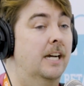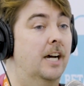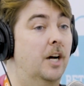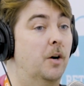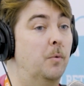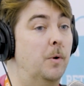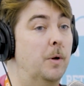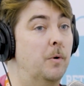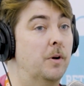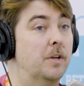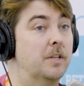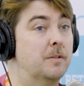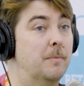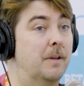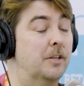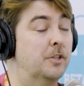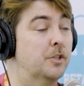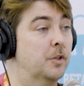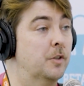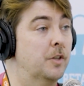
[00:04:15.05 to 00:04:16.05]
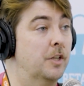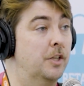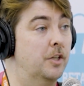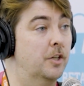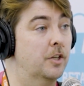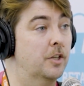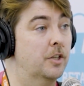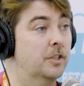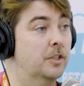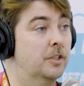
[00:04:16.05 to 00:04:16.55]
We want to make sure that
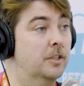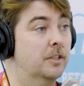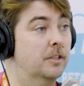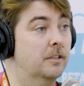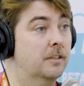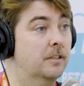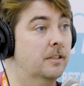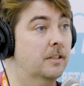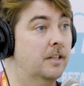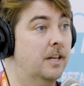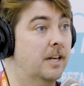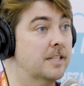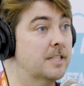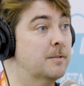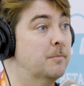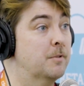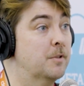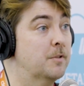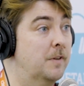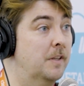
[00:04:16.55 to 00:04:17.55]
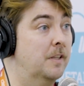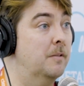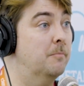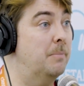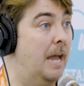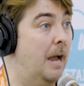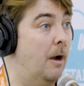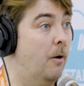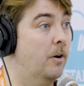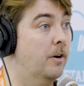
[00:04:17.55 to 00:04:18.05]
your customers feel
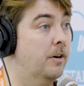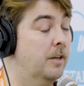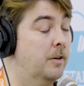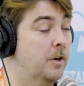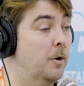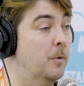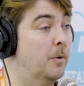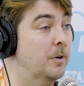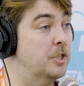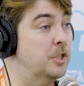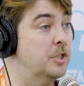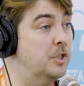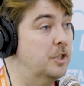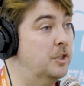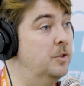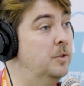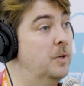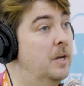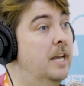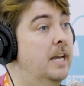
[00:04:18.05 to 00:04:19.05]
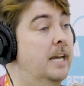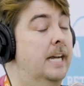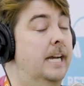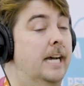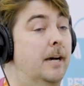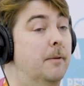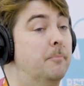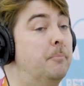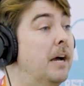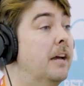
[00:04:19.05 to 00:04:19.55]
empowered and know what to do.
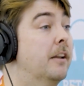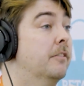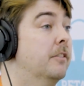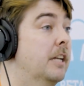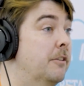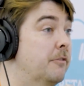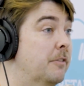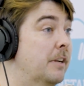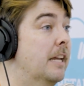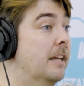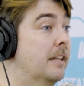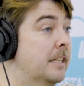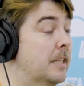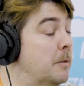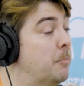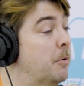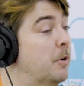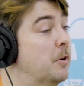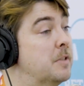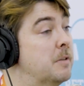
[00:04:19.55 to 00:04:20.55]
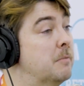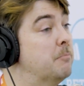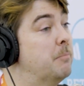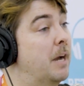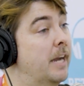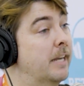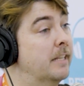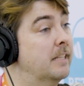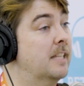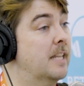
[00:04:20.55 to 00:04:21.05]
But in reality, the person
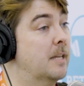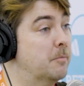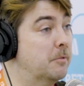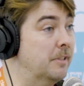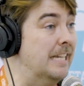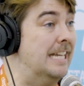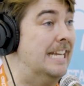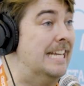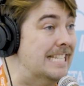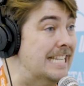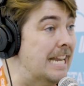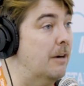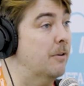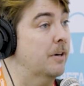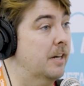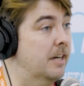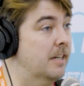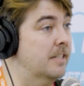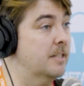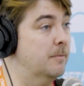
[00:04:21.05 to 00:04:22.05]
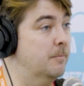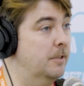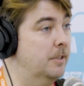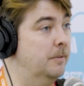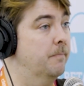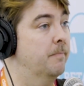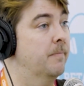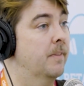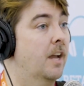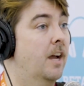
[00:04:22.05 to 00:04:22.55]
buying the label is our customer.
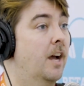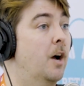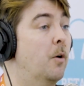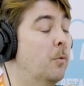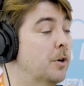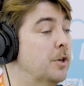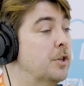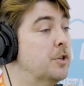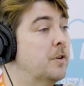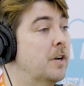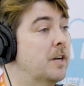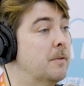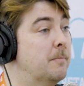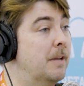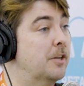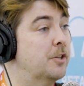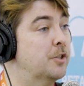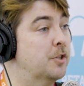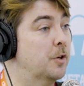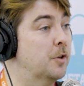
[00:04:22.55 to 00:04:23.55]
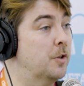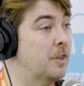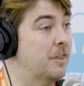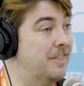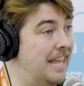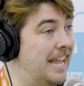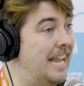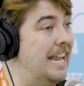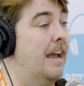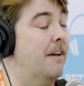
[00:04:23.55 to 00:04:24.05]
We're just trying to make sure
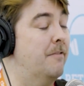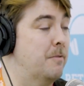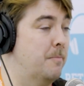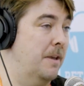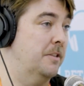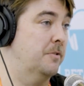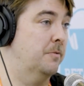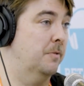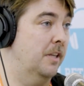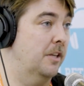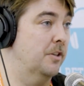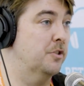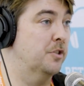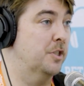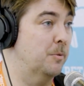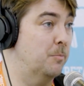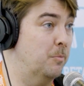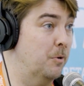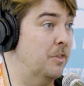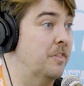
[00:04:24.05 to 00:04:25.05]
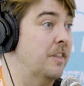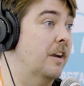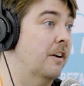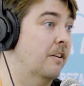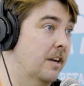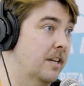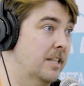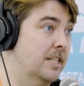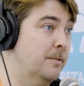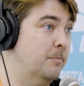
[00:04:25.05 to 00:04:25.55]
they have the best relationship with their
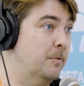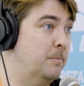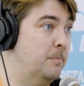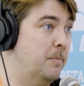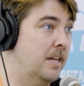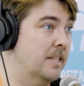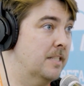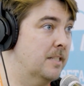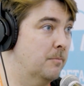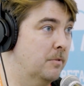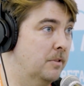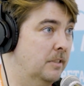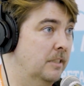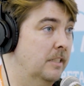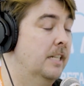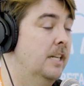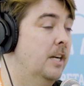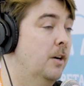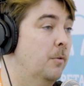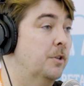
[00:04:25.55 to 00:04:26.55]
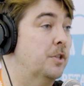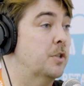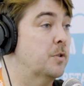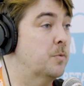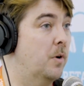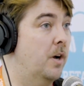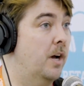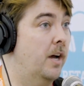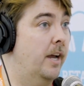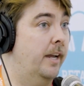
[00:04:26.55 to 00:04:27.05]
customers possible, which is
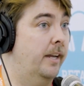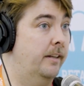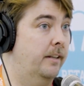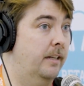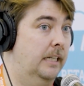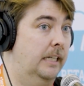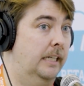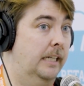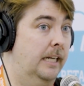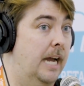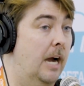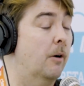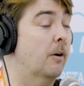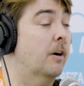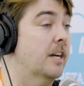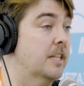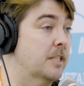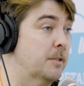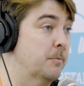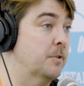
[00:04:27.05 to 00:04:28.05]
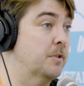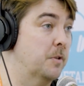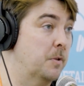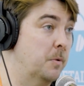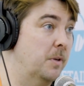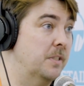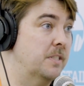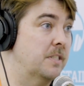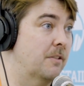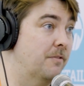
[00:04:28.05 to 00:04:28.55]
why our customers are the
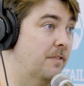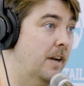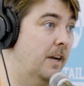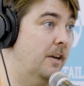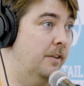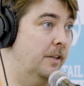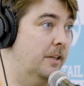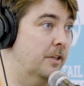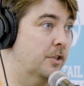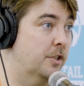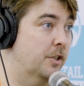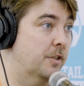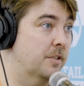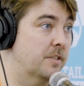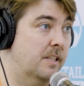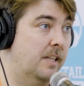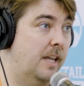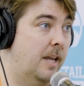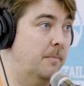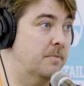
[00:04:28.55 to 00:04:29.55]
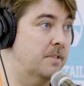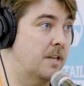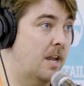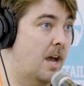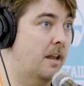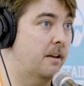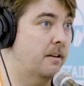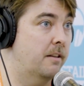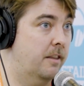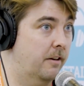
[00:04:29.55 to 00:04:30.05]
ones that file the insurance claims,
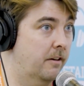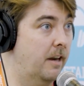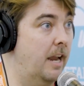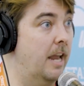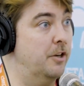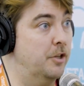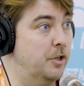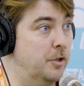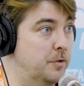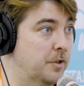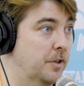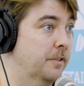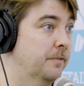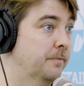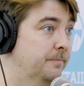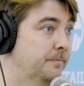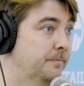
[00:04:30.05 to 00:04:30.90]
not their end user.